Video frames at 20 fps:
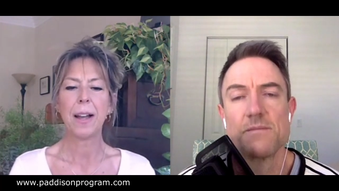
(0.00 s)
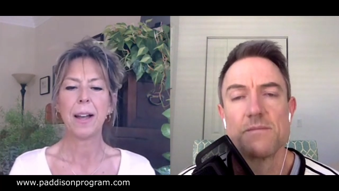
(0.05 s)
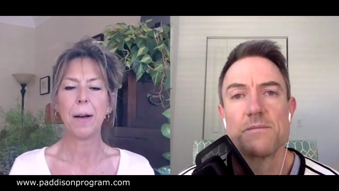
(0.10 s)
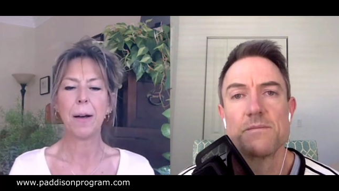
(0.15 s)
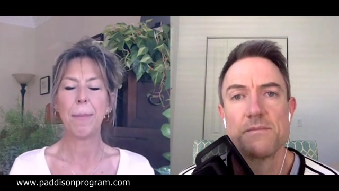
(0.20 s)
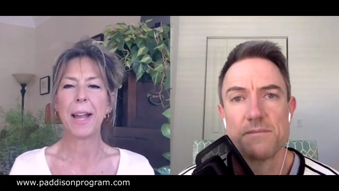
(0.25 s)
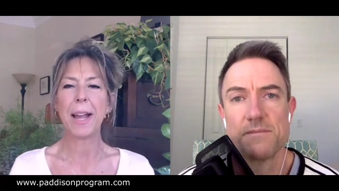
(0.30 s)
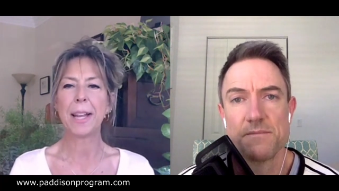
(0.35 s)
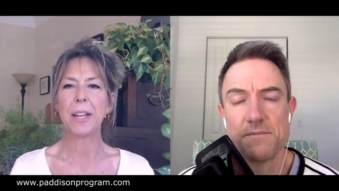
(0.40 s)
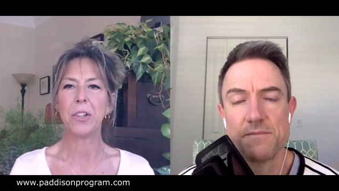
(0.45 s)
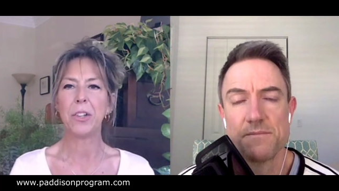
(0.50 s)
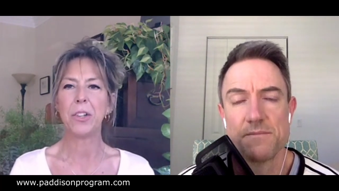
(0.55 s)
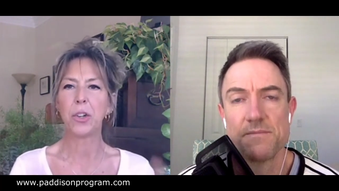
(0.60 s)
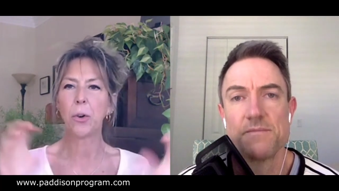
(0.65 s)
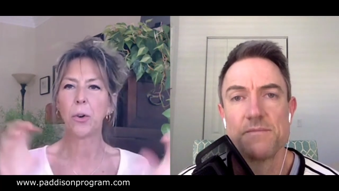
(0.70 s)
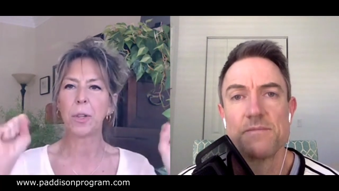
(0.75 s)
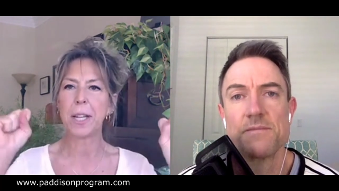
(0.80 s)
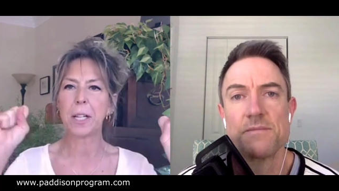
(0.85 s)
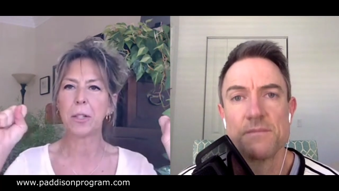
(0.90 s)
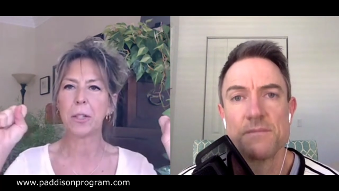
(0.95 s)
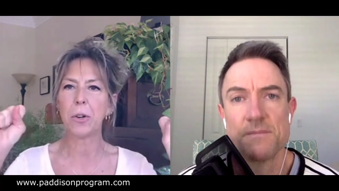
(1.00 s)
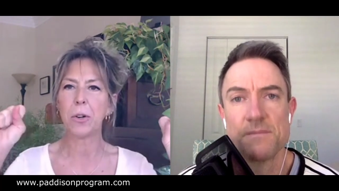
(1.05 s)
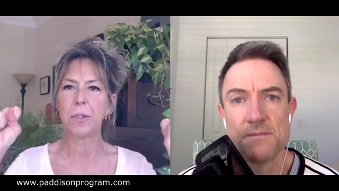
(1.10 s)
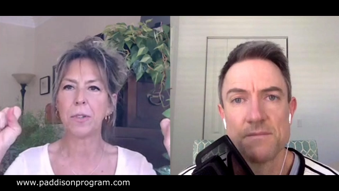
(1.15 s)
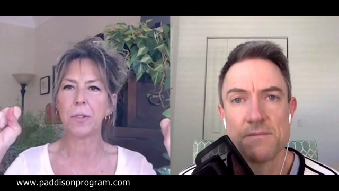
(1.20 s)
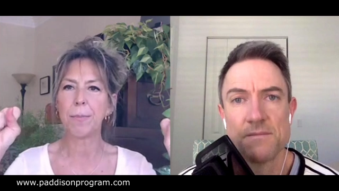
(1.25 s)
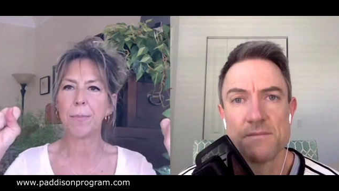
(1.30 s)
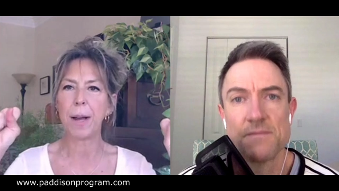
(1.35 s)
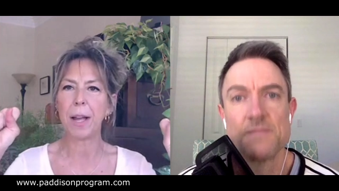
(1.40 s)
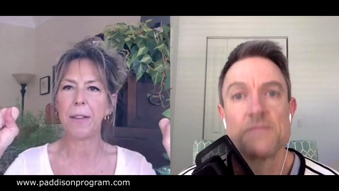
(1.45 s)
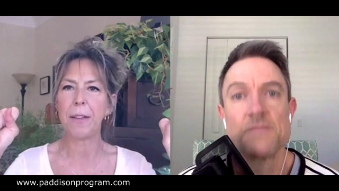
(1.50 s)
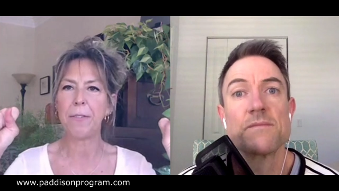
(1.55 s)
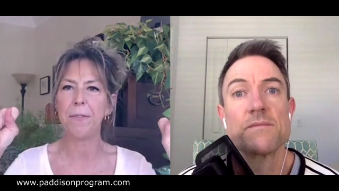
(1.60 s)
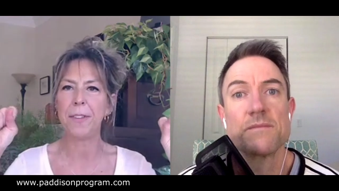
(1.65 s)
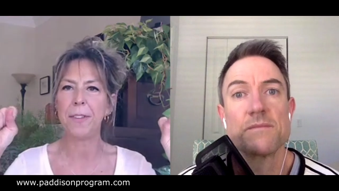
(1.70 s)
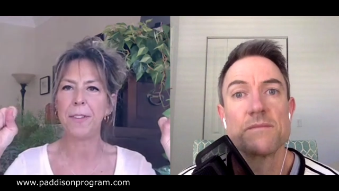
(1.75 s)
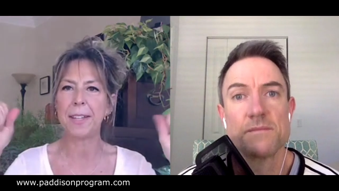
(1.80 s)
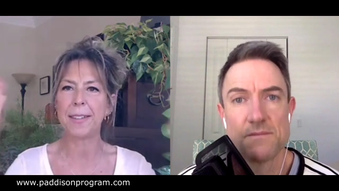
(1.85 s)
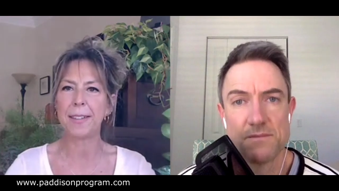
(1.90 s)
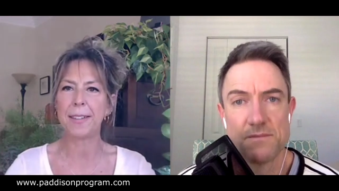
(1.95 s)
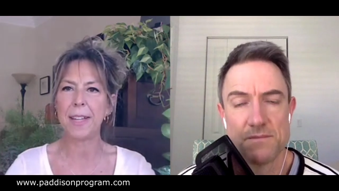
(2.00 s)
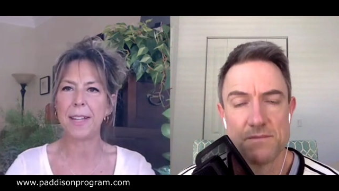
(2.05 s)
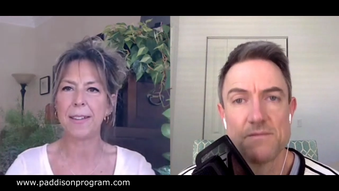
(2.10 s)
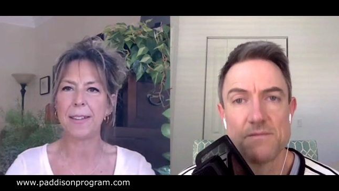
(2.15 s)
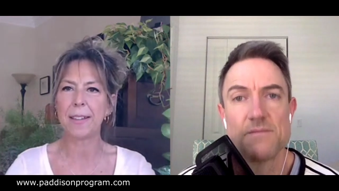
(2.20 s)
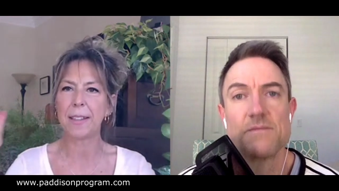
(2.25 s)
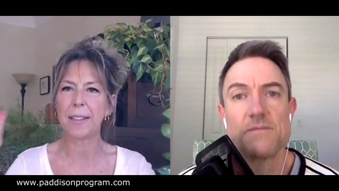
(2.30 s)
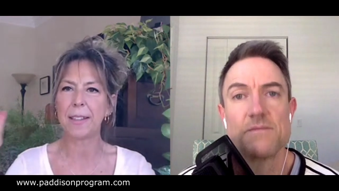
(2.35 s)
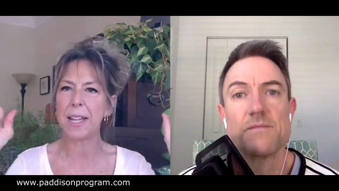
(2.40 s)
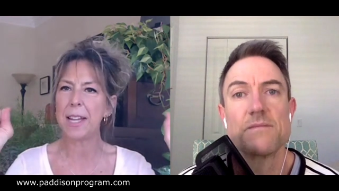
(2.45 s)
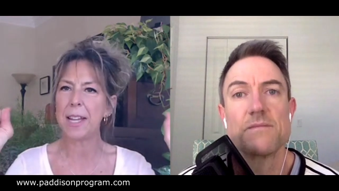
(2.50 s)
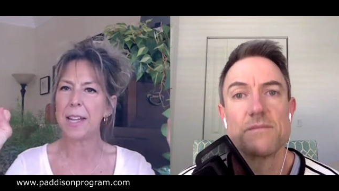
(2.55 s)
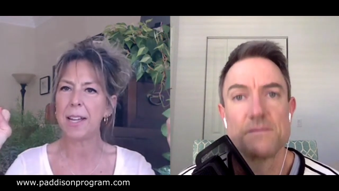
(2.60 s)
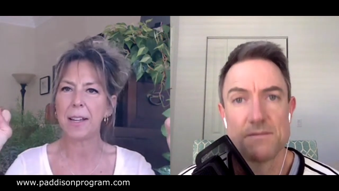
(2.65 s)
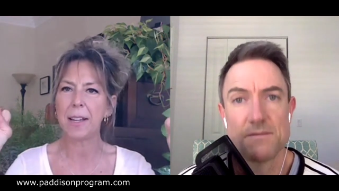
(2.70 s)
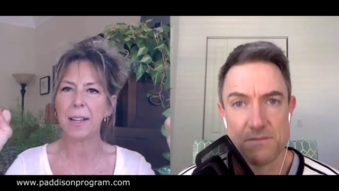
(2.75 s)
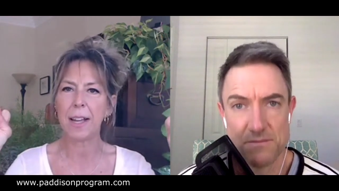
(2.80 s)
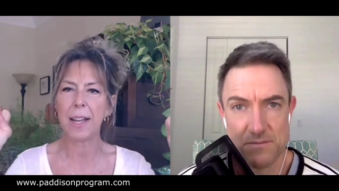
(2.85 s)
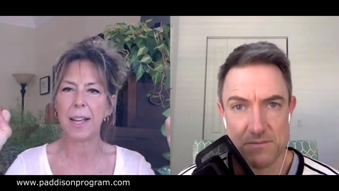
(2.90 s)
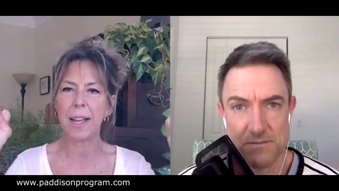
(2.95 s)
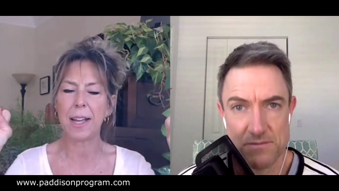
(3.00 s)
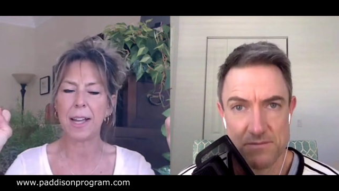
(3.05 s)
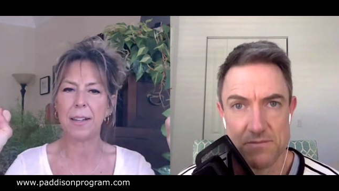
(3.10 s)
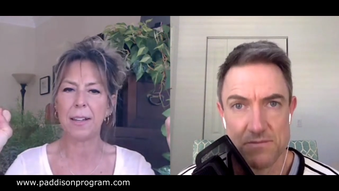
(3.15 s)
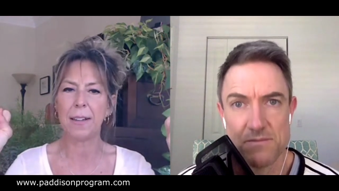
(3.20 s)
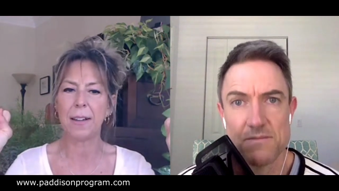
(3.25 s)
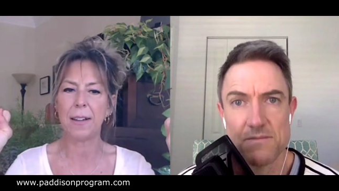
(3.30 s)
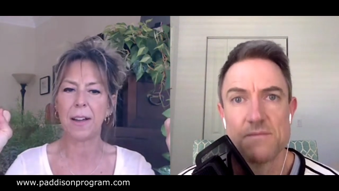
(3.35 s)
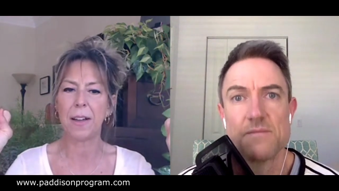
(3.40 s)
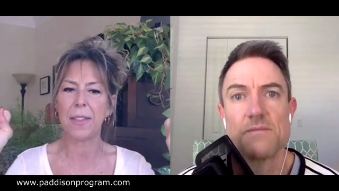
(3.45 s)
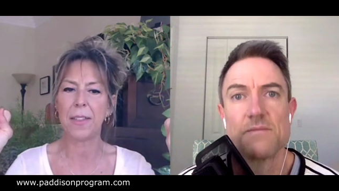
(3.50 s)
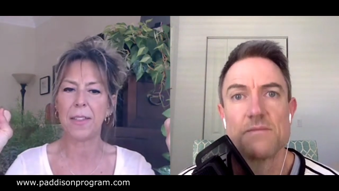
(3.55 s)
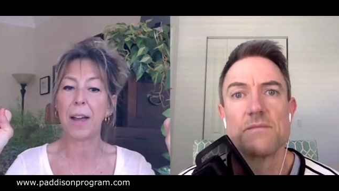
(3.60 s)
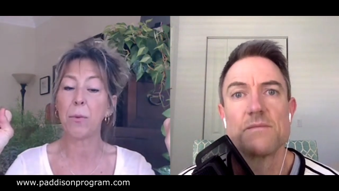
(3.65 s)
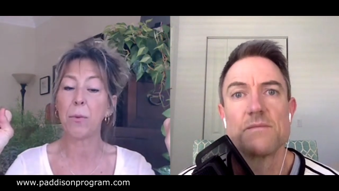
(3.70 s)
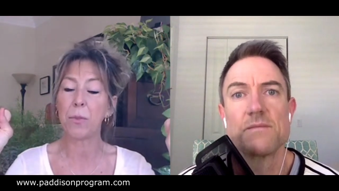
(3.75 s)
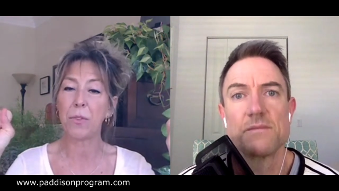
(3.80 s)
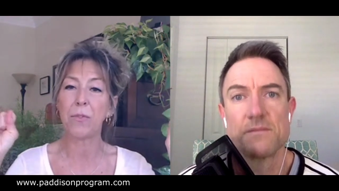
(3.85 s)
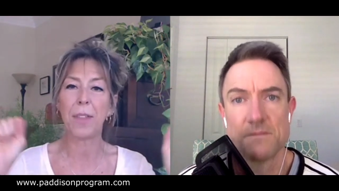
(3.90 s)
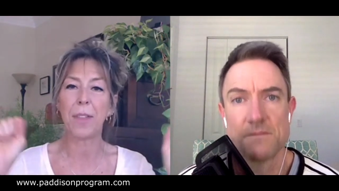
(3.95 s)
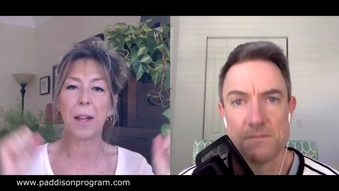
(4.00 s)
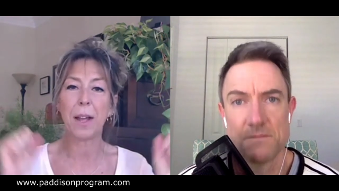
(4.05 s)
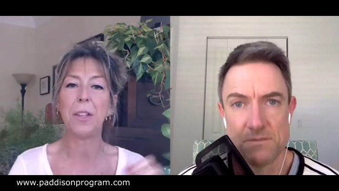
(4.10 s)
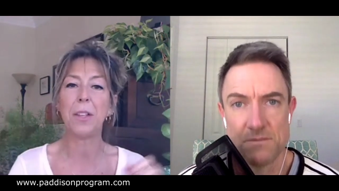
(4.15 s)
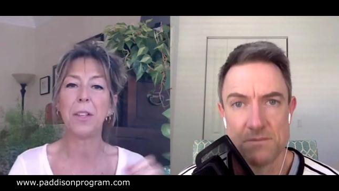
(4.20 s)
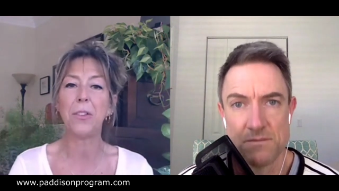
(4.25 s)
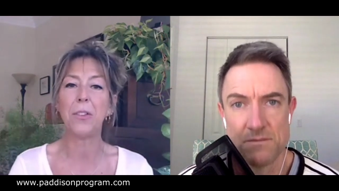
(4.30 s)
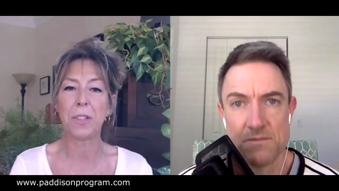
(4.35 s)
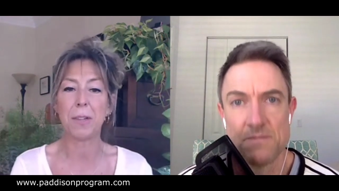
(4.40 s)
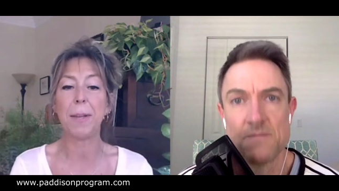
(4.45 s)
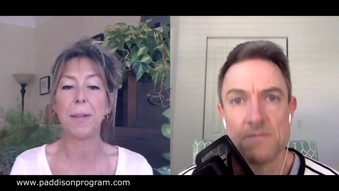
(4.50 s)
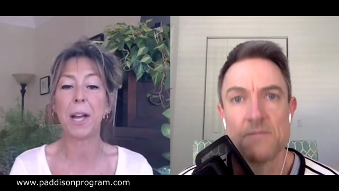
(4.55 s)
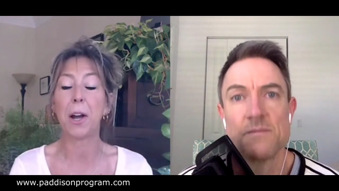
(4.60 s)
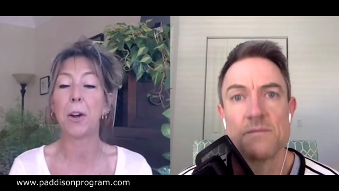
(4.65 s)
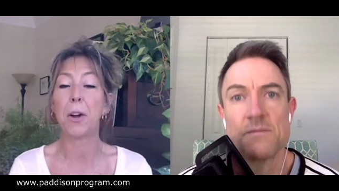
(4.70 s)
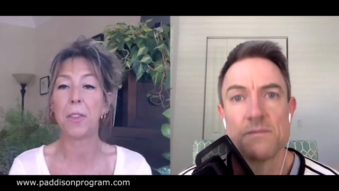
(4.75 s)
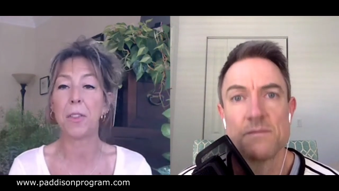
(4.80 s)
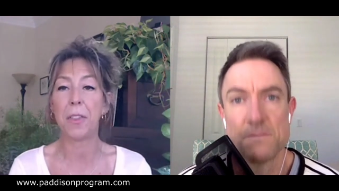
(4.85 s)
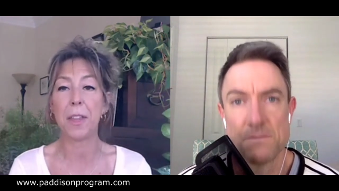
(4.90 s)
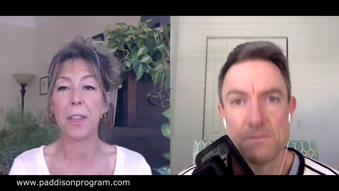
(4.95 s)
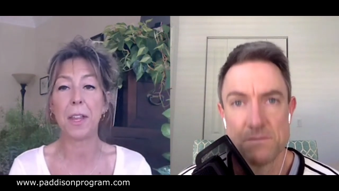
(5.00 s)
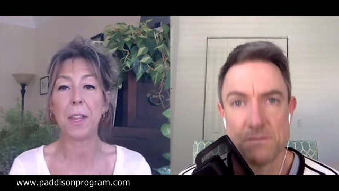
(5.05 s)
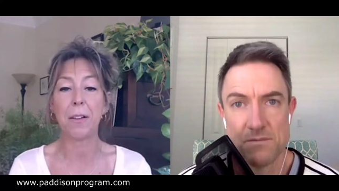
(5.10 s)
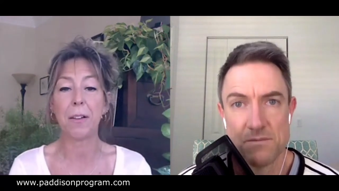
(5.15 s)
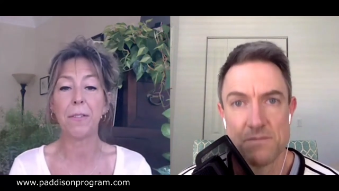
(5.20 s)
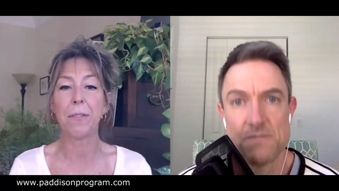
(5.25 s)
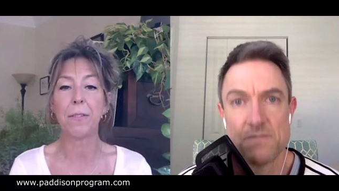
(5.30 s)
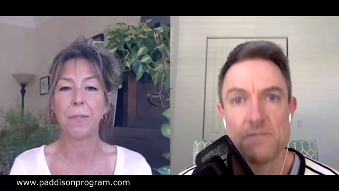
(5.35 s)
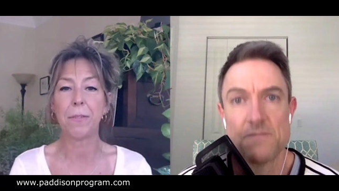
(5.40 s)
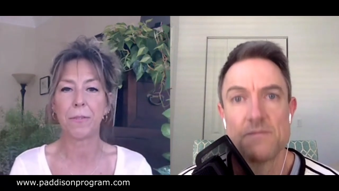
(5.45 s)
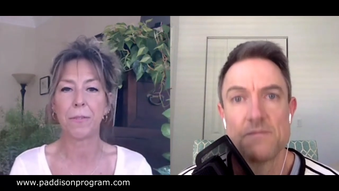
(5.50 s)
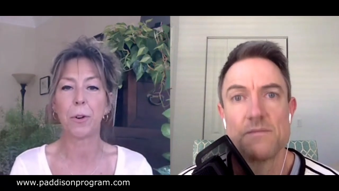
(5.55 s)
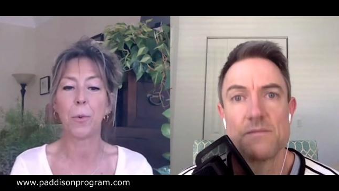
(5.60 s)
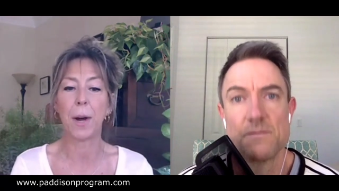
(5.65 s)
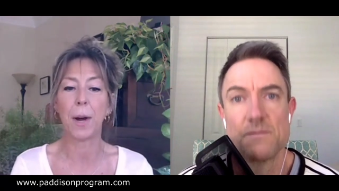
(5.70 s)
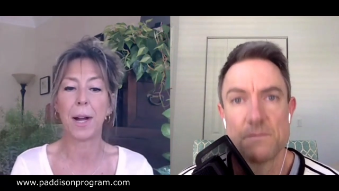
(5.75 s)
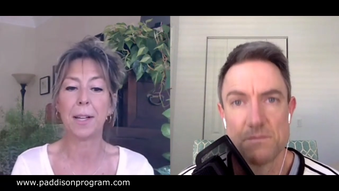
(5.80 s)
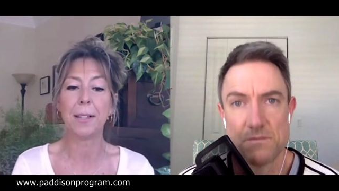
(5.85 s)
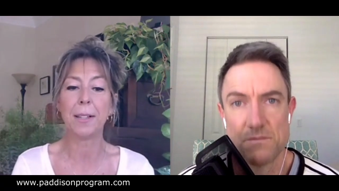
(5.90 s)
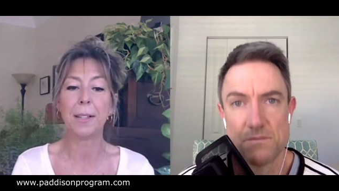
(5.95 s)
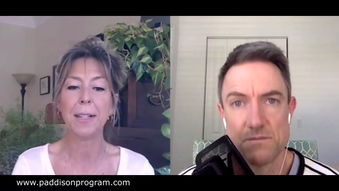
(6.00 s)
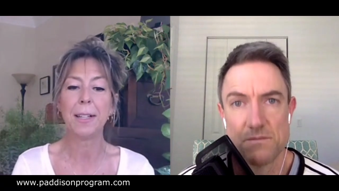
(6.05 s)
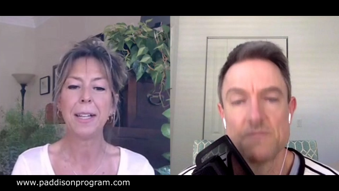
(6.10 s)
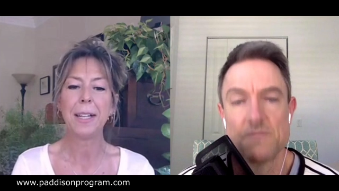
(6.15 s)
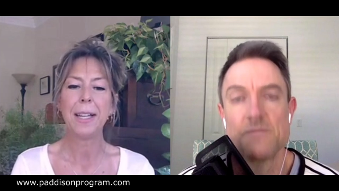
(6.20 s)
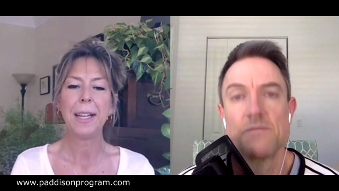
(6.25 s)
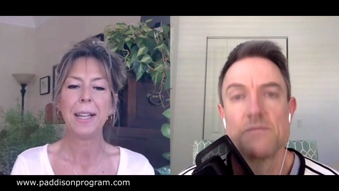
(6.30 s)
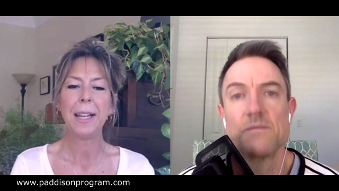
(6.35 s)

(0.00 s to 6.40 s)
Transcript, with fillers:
Speaker 1: Um, I can totally close my fists easily, and uh, that that used to be a hard thing for a while.